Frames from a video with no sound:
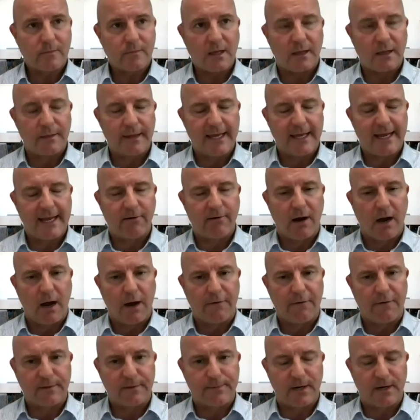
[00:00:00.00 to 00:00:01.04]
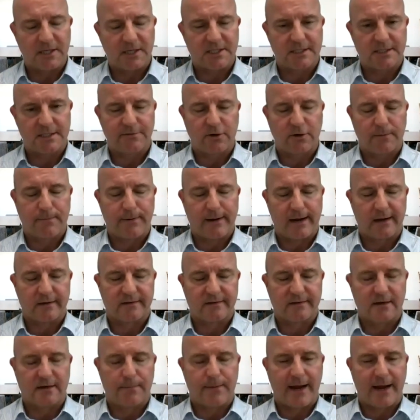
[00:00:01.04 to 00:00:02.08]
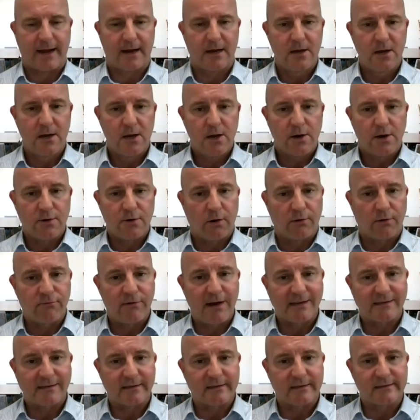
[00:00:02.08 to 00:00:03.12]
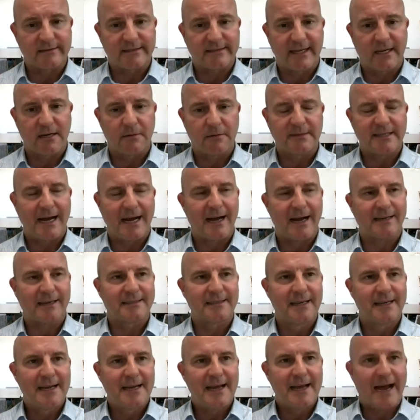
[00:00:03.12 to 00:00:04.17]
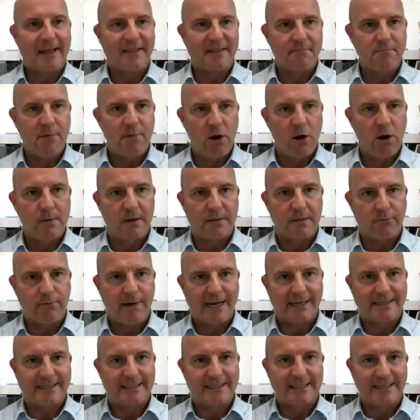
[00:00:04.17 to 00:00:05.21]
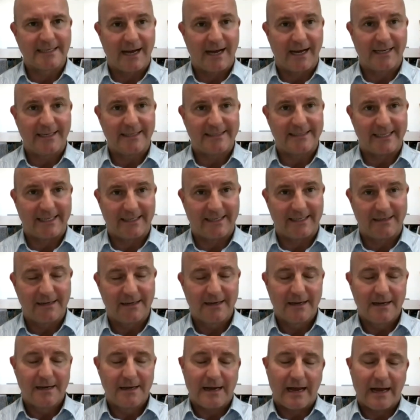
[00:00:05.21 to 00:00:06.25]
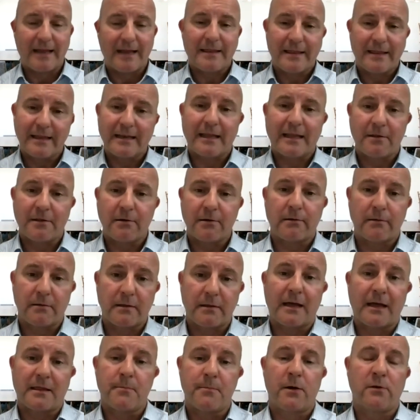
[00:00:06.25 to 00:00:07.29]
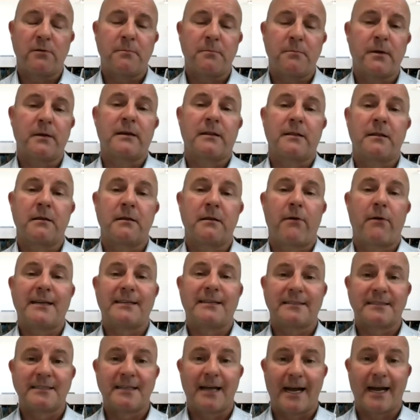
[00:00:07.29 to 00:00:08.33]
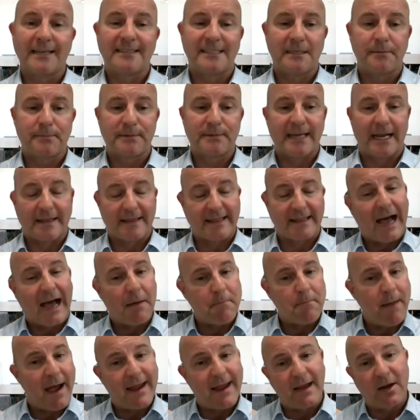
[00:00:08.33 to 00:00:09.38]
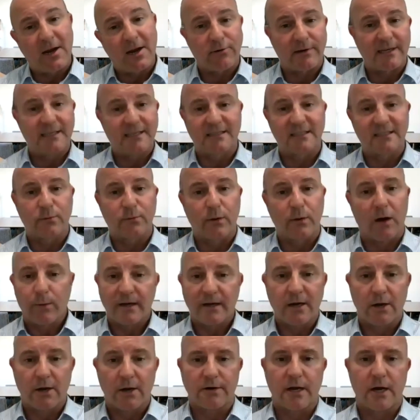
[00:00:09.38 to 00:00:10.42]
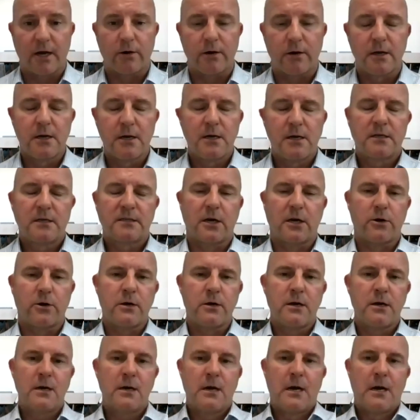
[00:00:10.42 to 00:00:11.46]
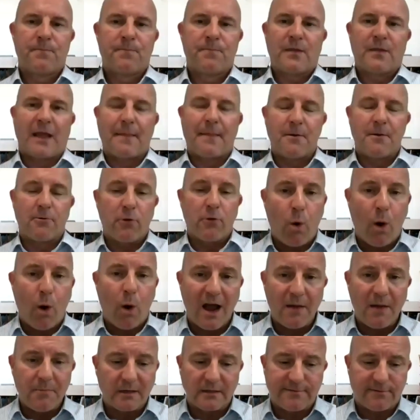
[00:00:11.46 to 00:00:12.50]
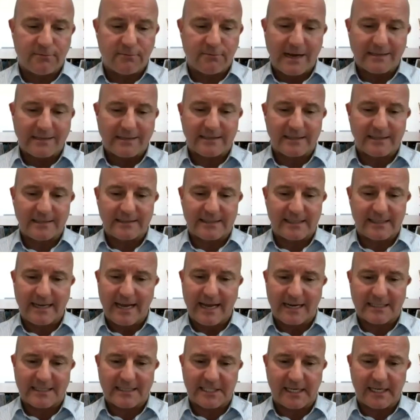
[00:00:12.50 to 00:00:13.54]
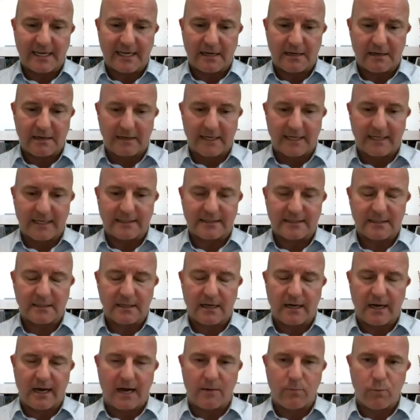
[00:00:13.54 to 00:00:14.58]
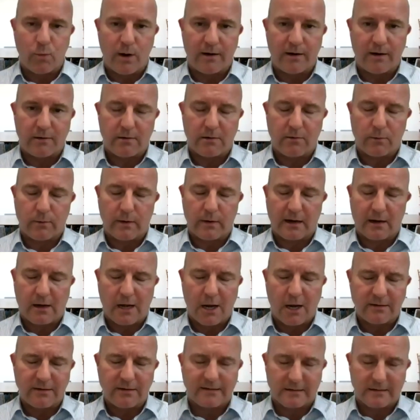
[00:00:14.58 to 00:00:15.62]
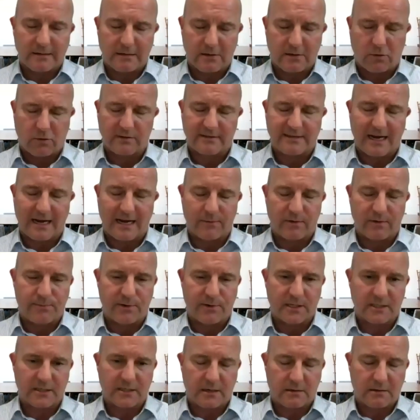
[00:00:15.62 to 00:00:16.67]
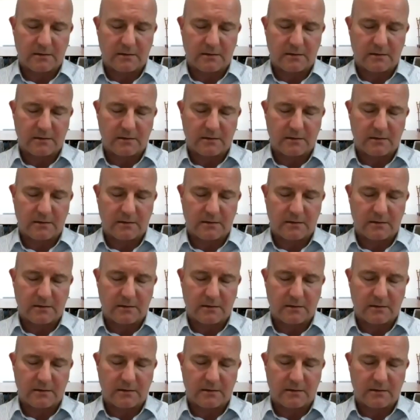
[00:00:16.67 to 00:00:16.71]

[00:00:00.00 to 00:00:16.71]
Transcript: the year after purchase, you've got to start paying non-residence income tax. At the moment, the rate is 19. At the moment, the rate is 19%. That may increase as well. We don't know. So, and the requirements for residency next year, Liz, we're in close contact with the British